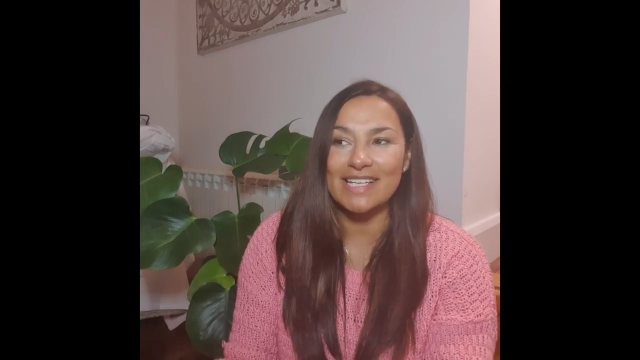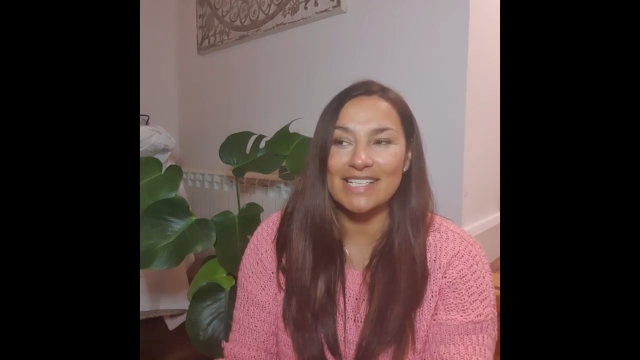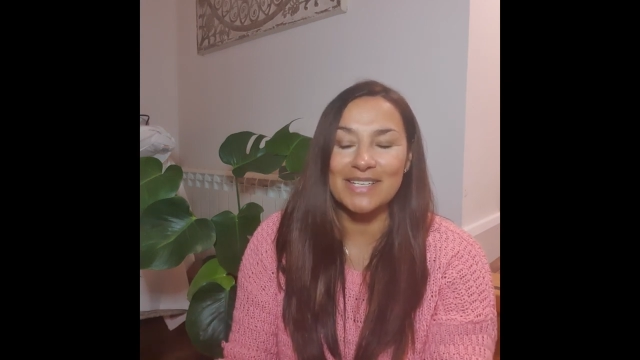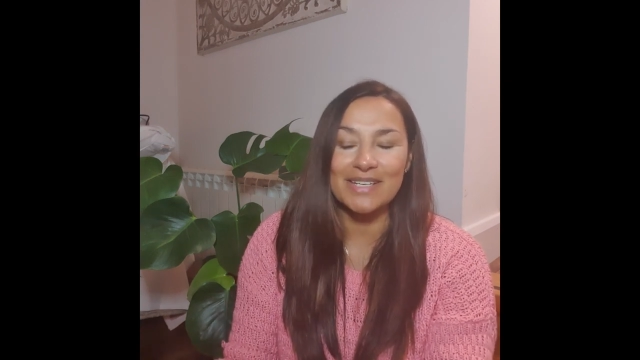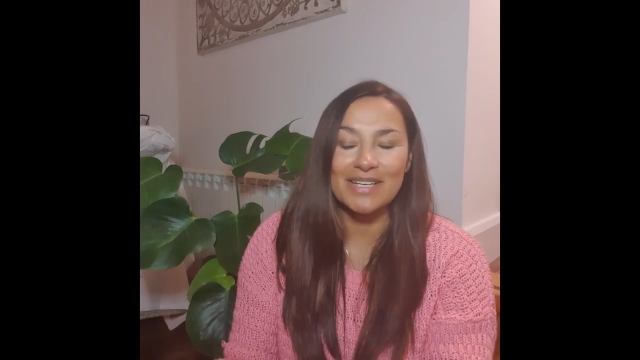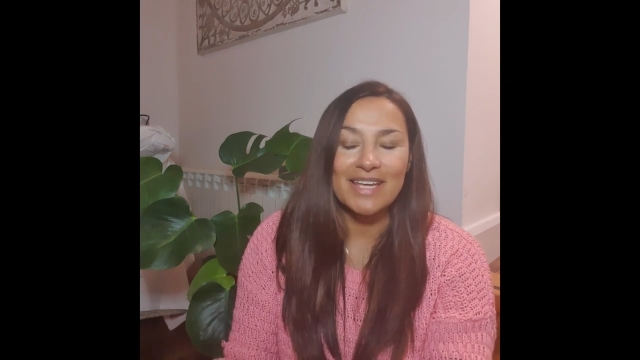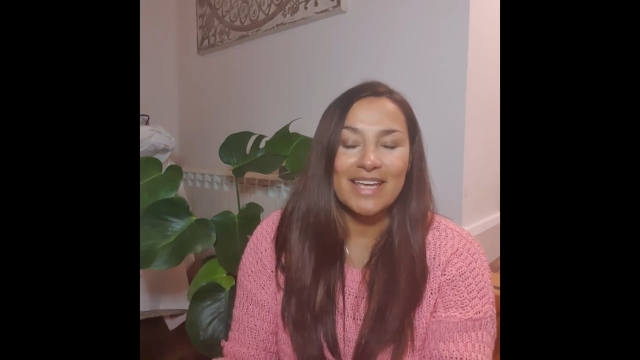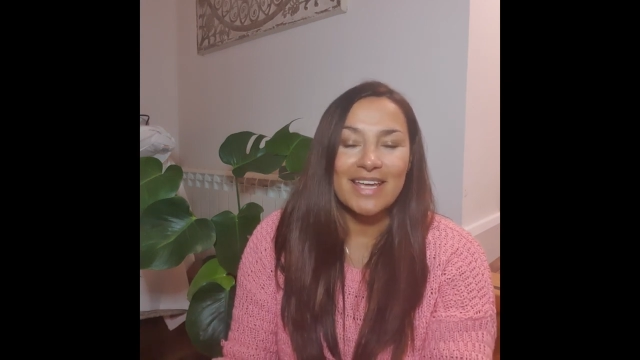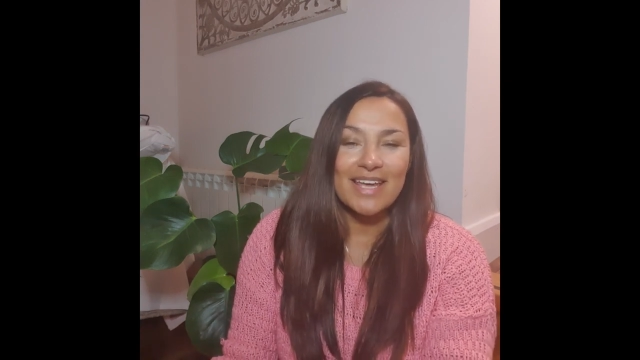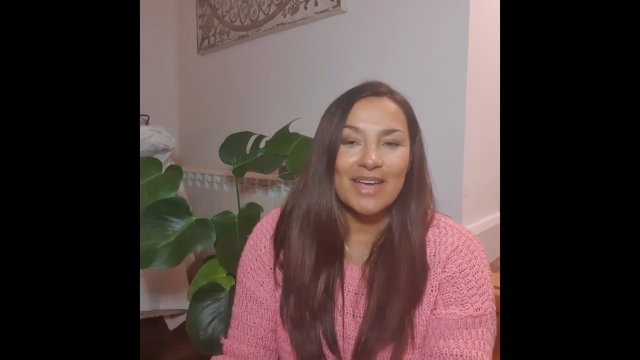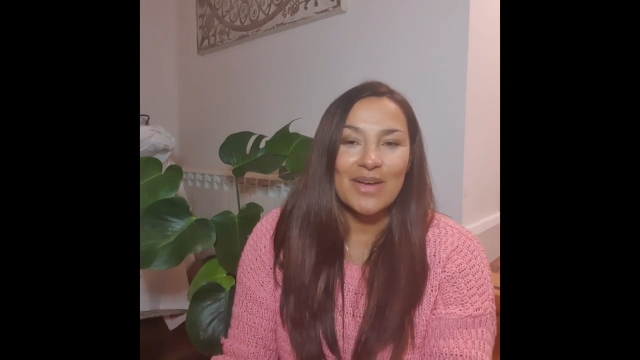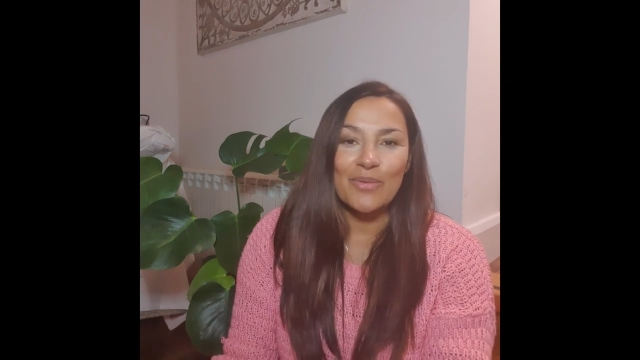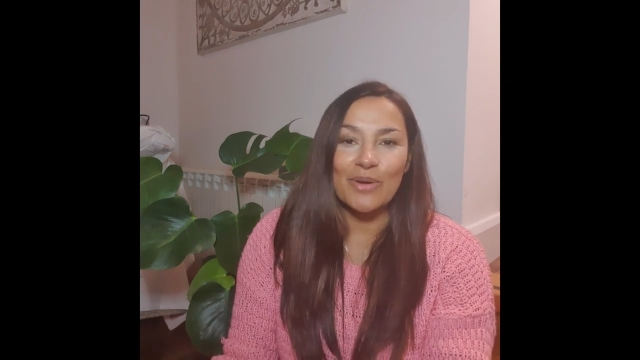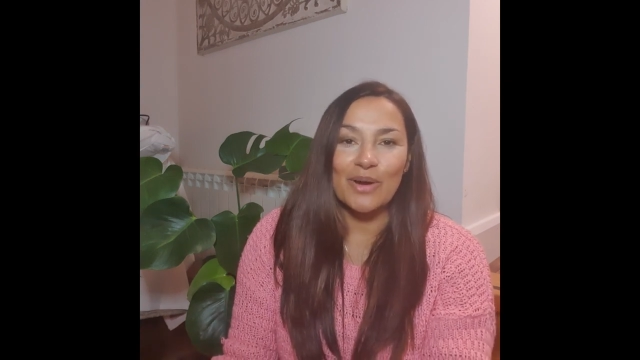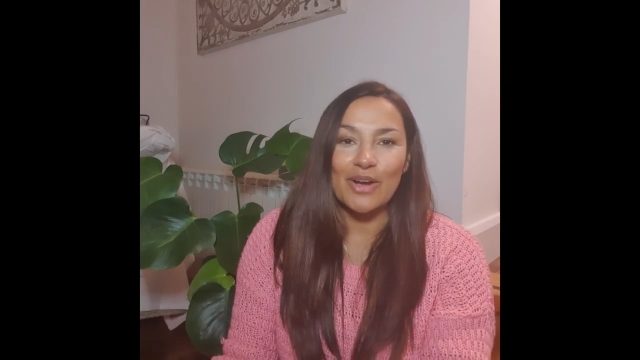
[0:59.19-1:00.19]
and
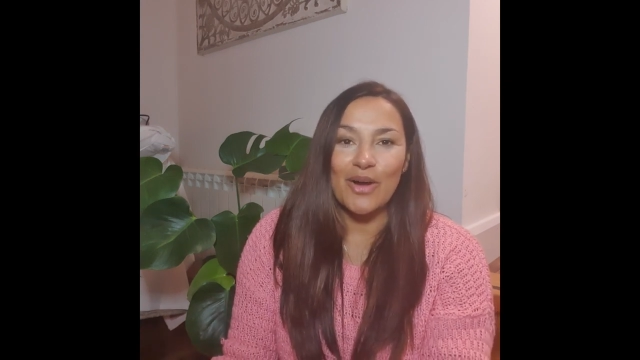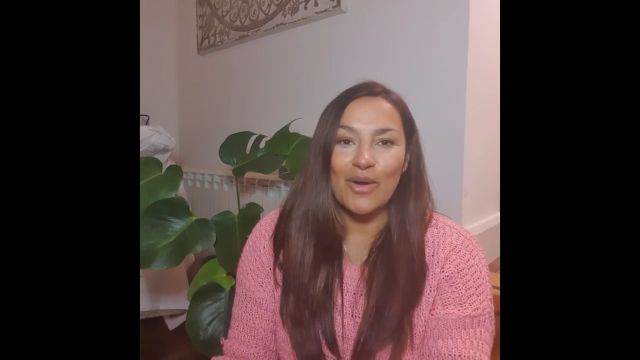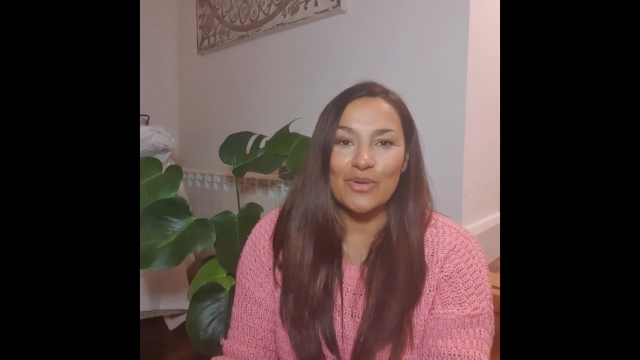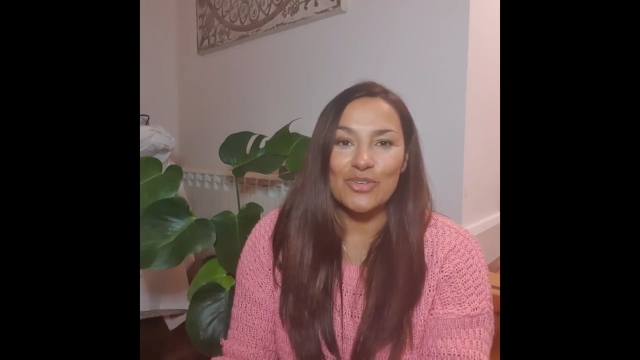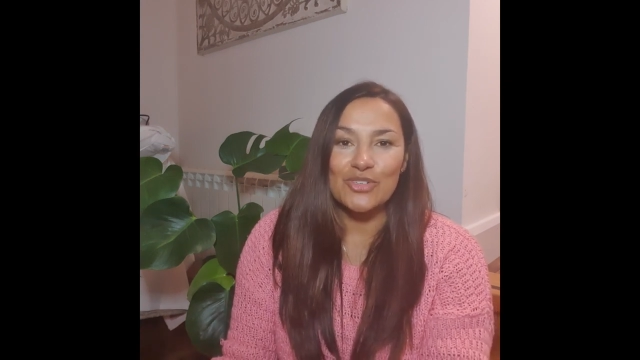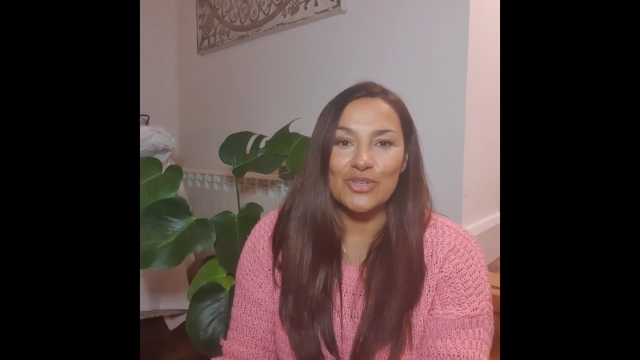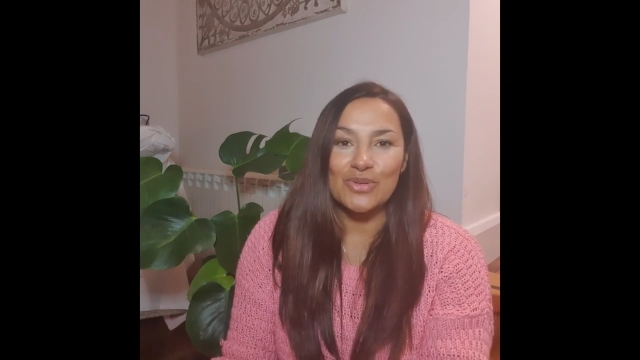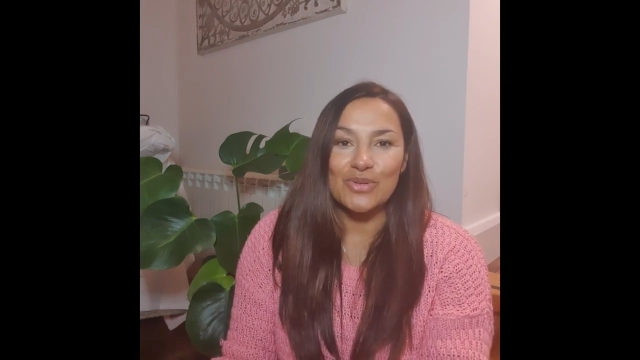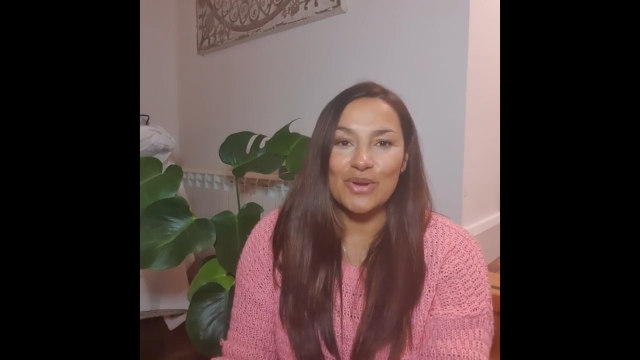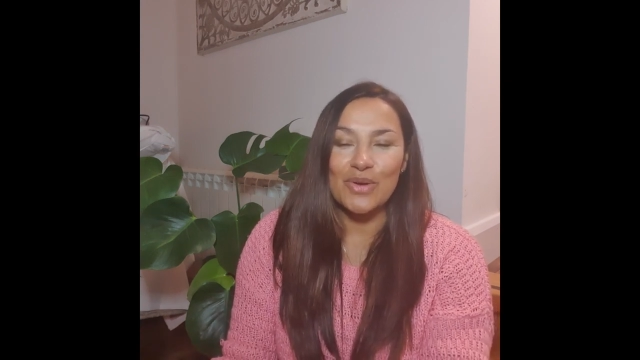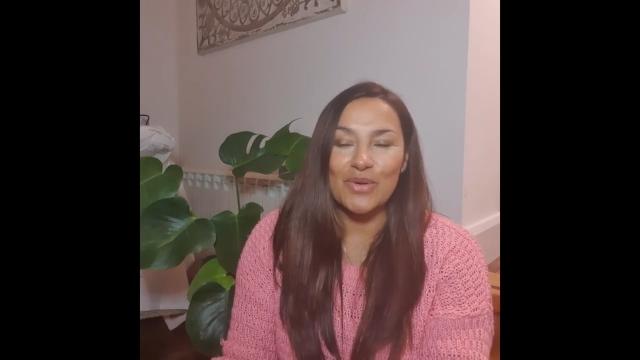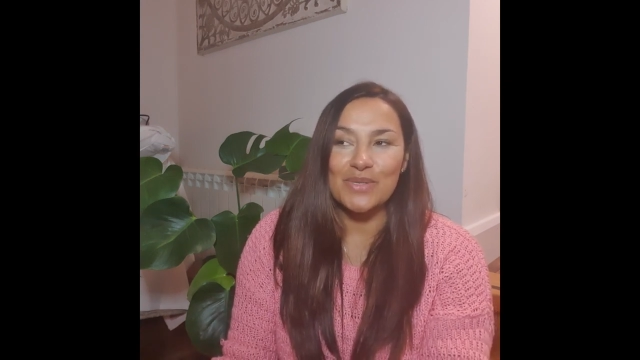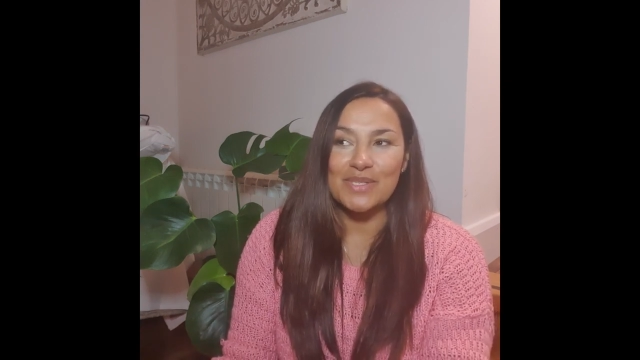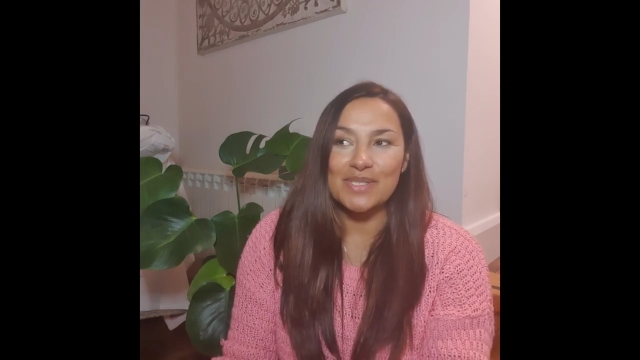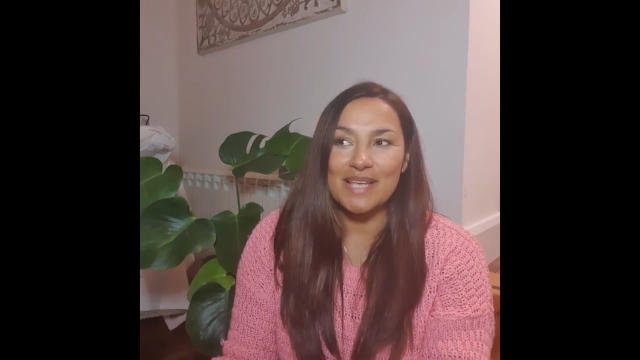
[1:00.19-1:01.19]
we're going through
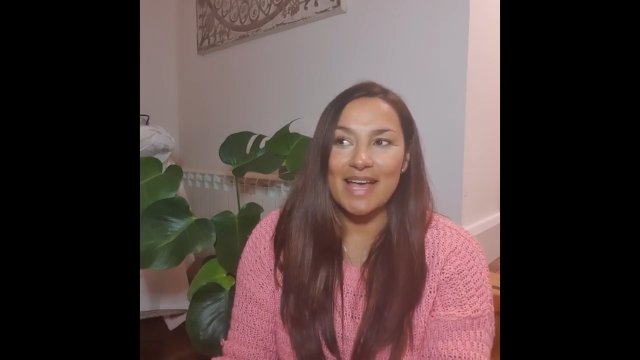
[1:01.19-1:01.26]
those